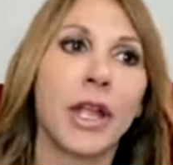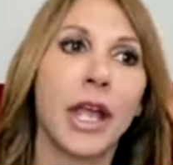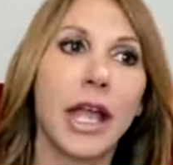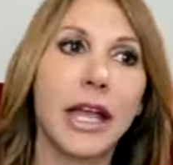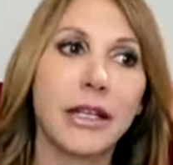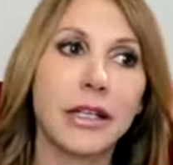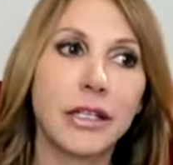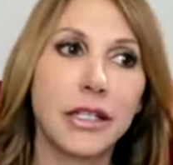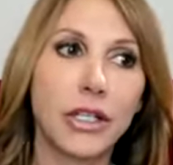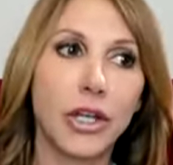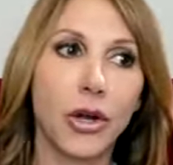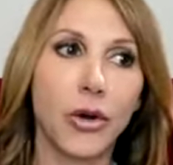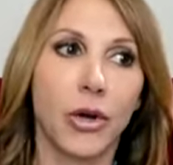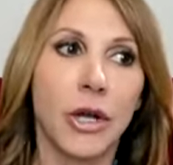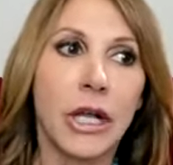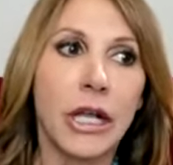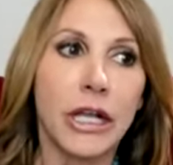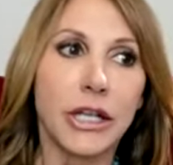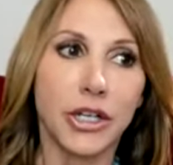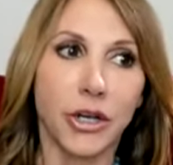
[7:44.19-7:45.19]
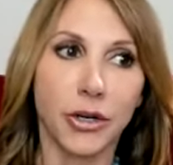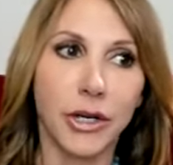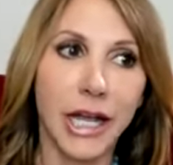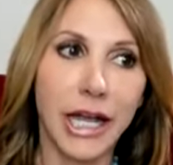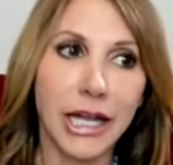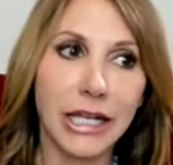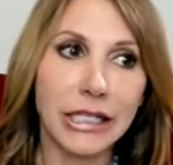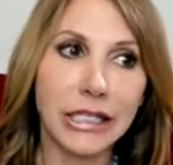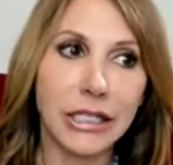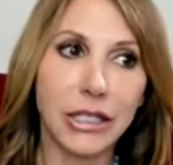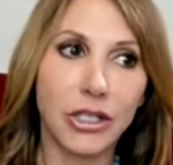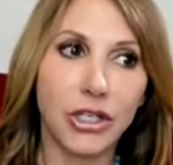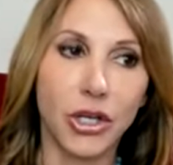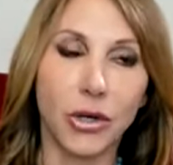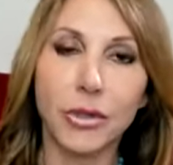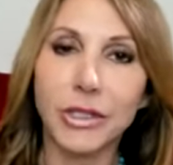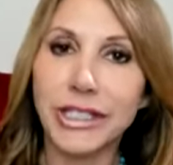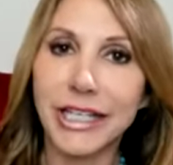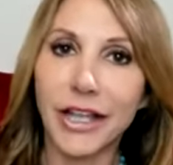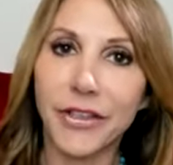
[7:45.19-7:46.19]
And so don't ask,
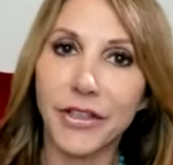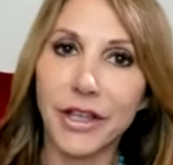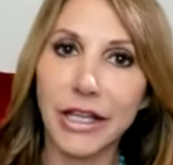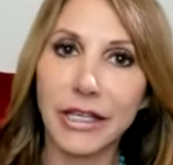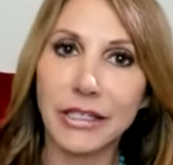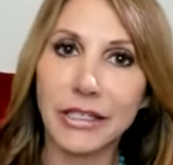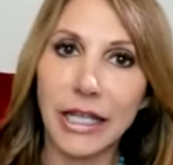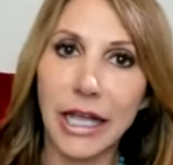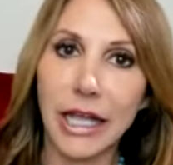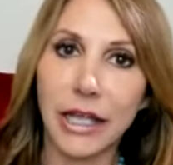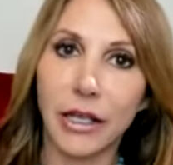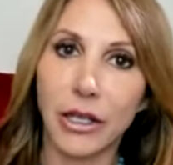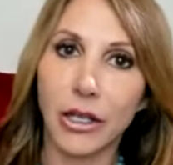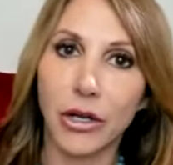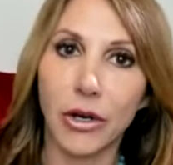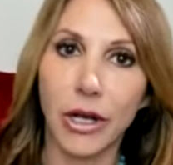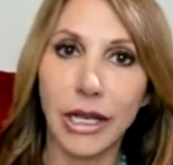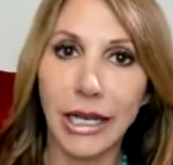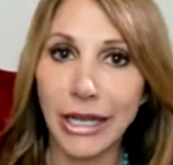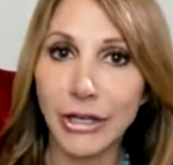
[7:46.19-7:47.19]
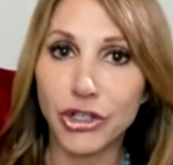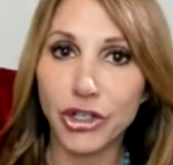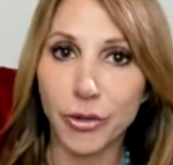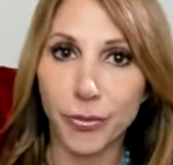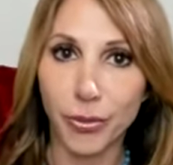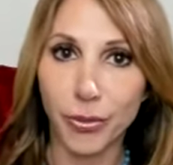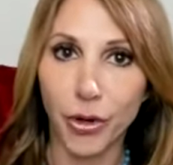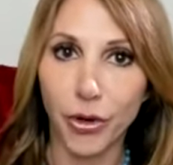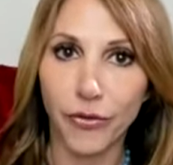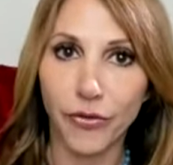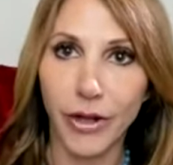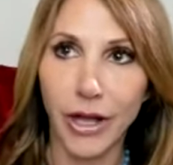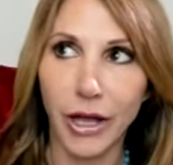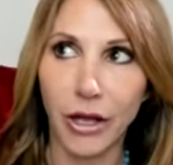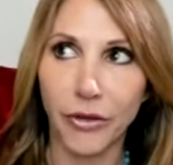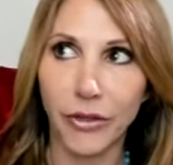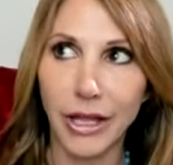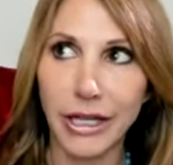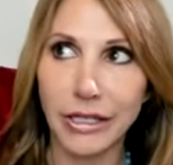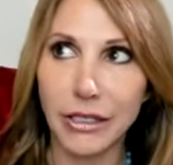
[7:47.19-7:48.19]
don't say things like, you know, I liked your
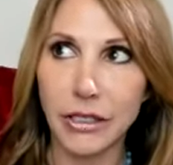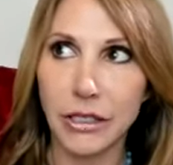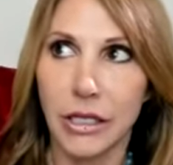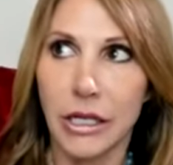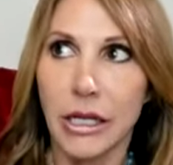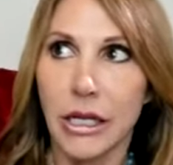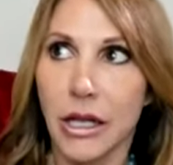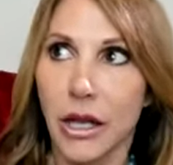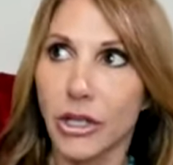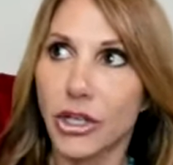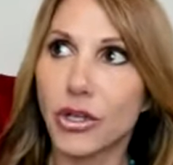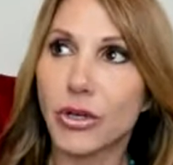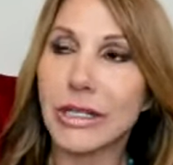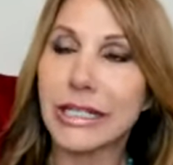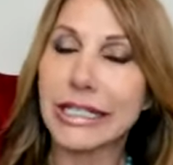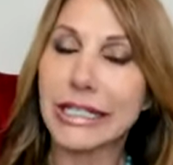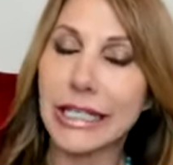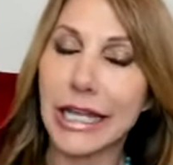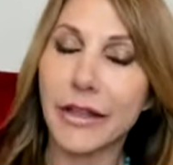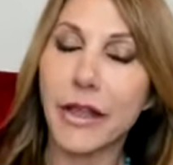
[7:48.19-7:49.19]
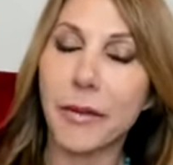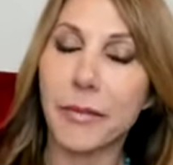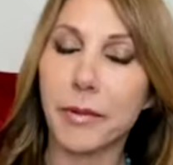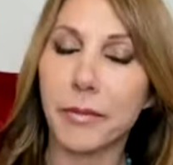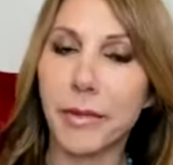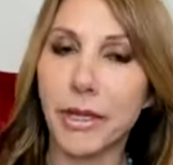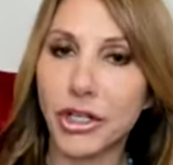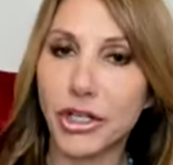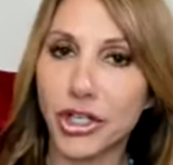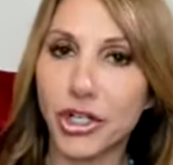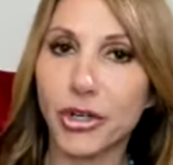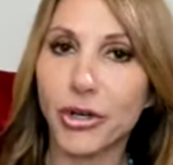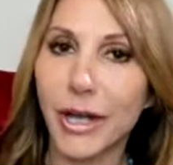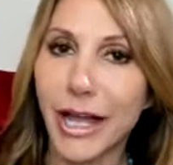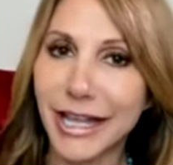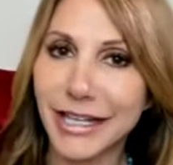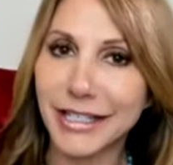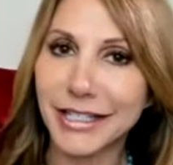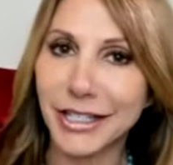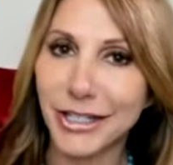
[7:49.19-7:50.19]
profile. That's, you can say that, but make sure you
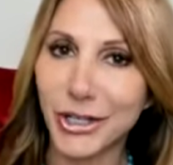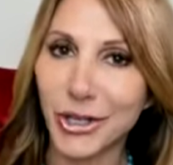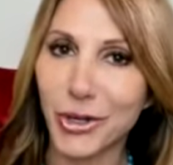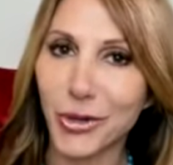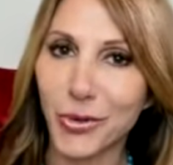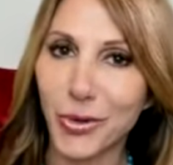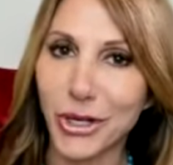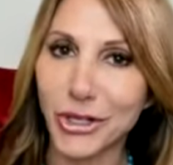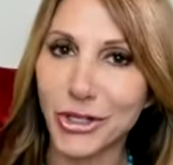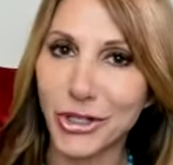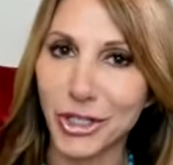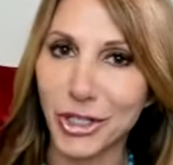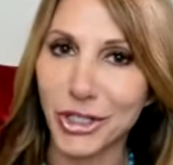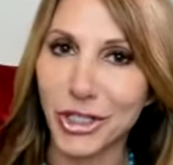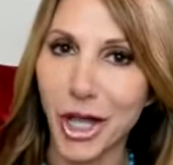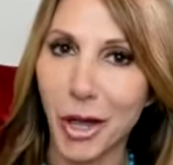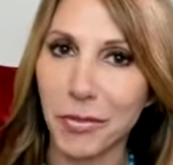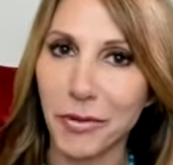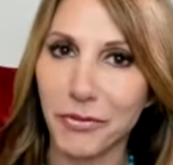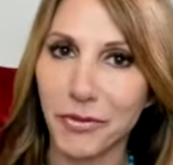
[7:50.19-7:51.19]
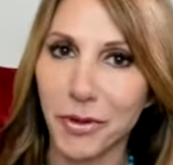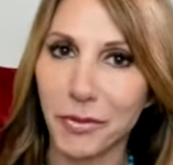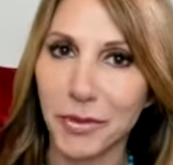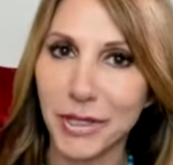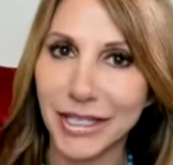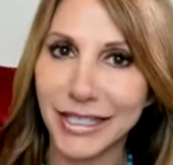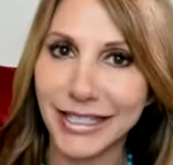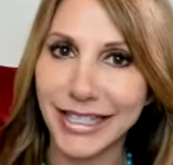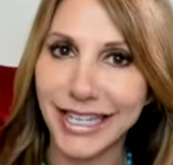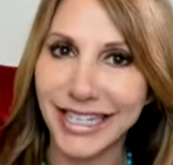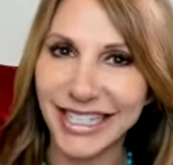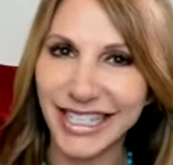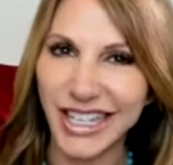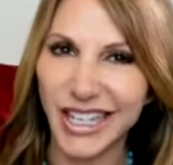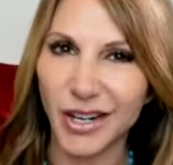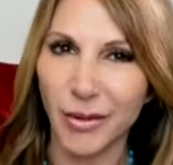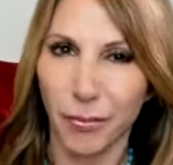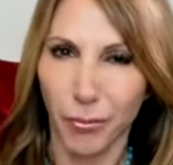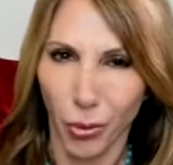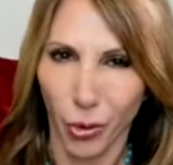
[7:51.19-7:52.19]
ask another question on top of it, because that's
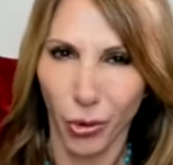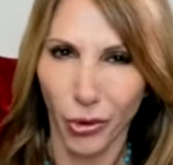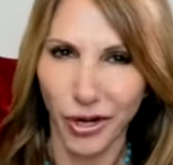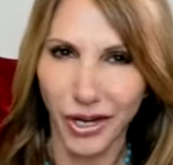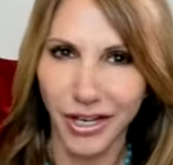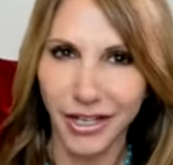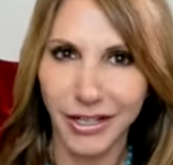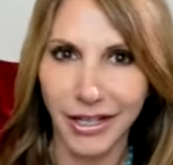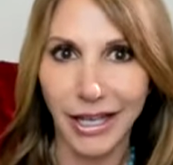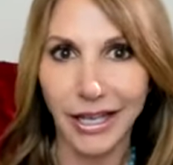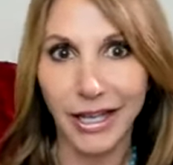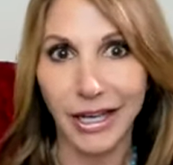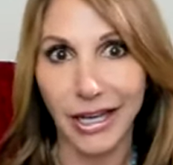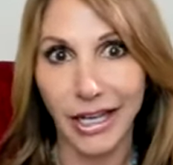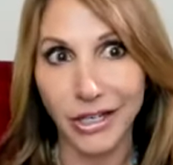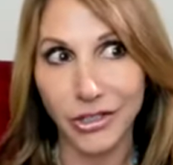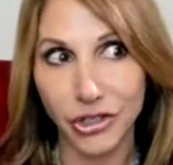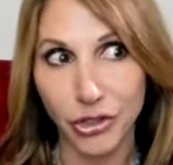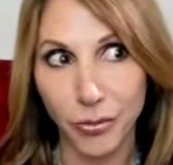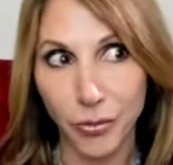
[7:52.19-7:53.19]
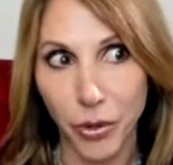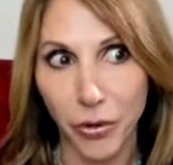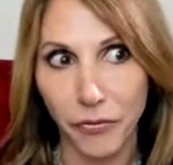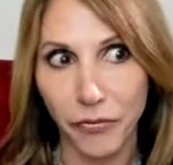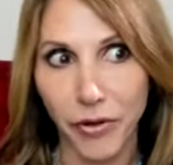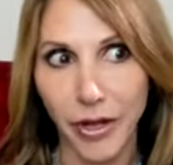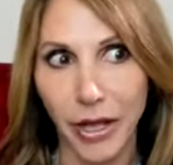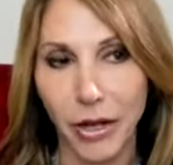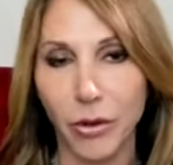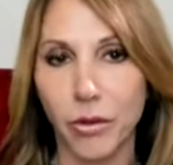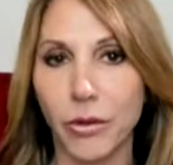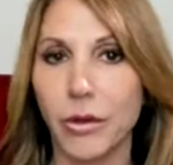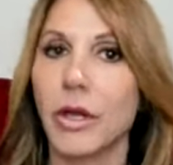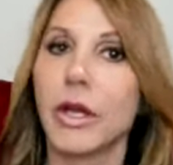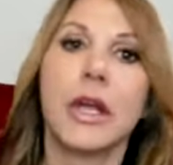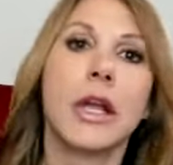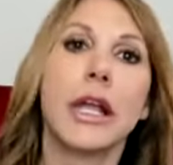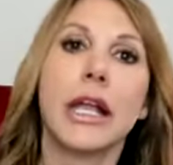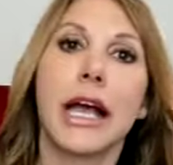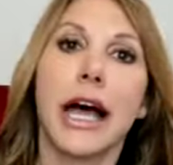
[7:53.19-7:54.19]
kind of boring. It's like, I liked your profile.
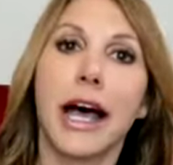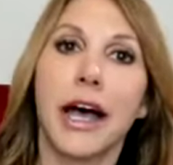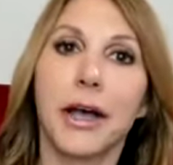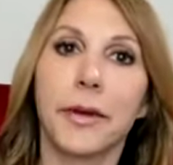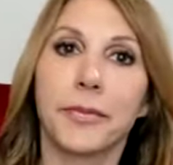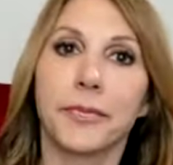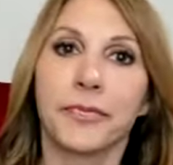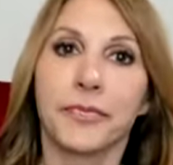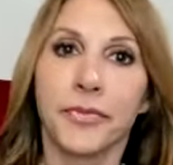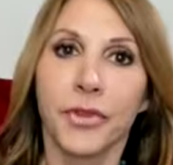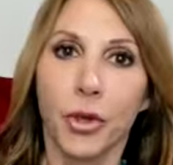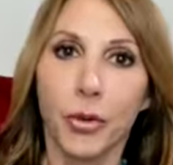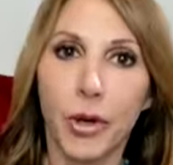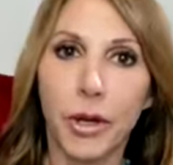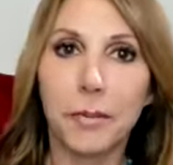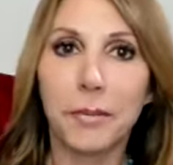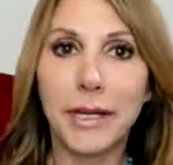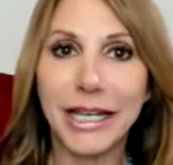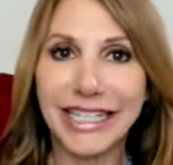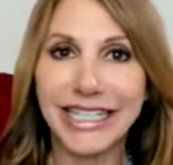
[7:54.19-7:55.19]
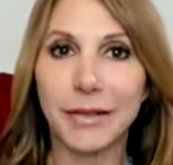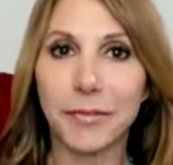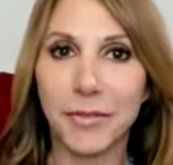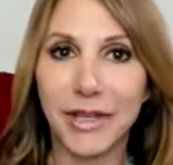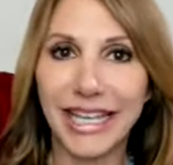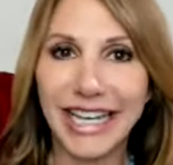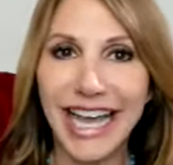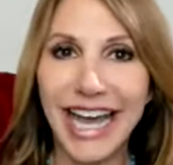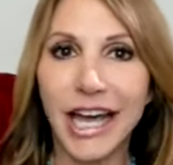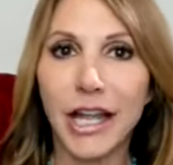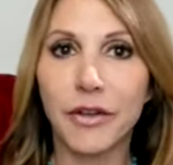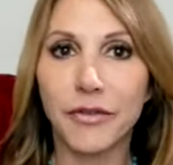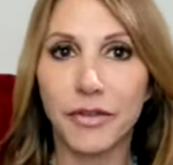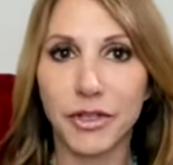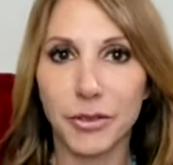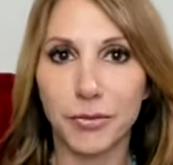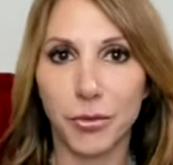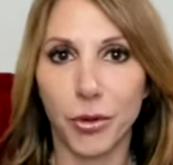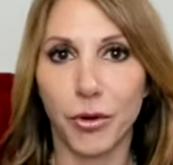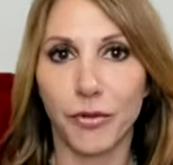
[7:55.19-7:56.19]
Um, you want to pick something out of
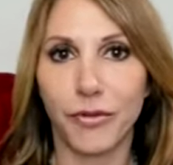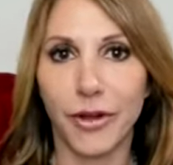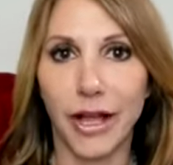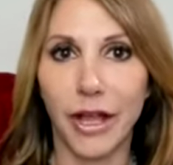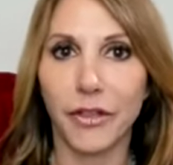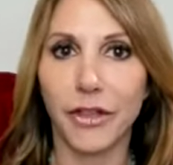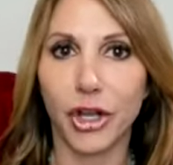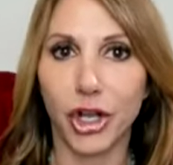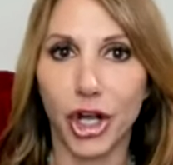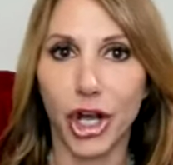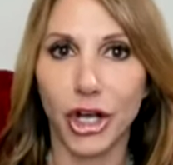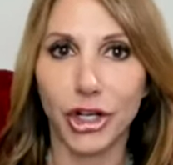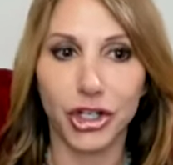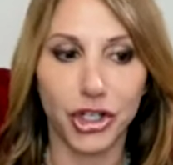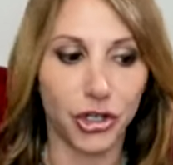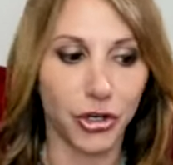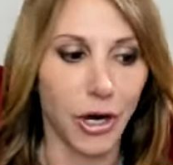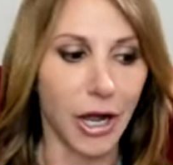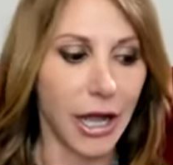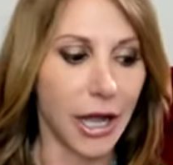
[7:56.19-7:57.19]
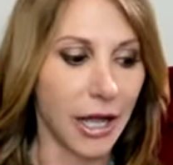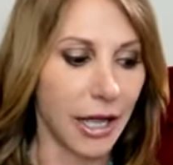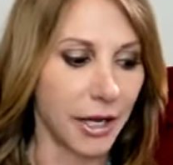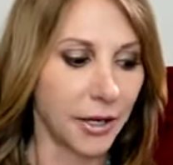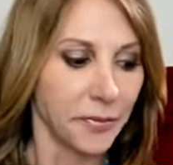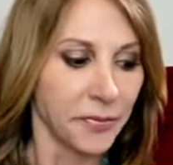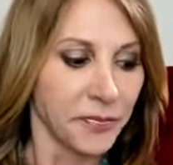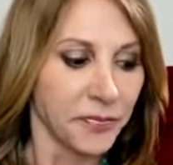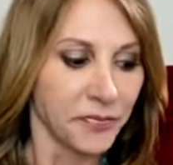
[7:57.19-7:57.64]
his profile that caught your eye.